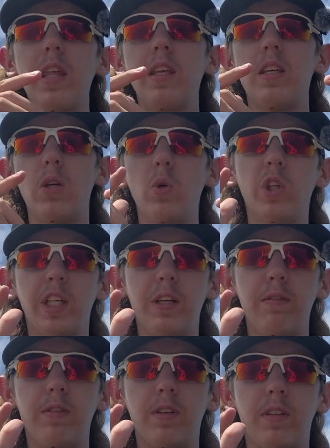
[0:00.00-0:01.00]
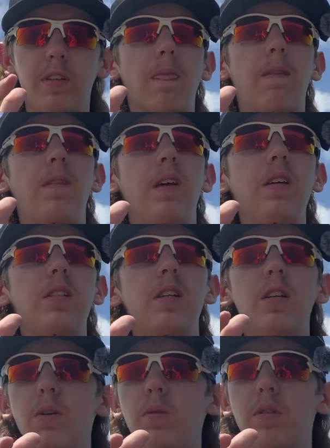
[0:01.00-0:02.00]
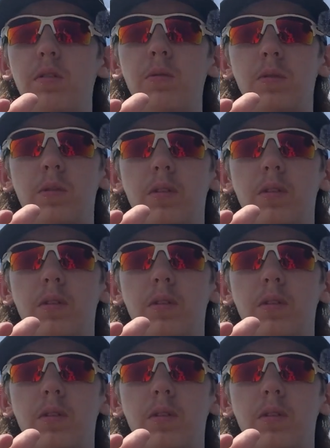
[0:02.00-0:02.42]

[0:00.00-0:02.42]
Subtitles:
that you live, the things that you do,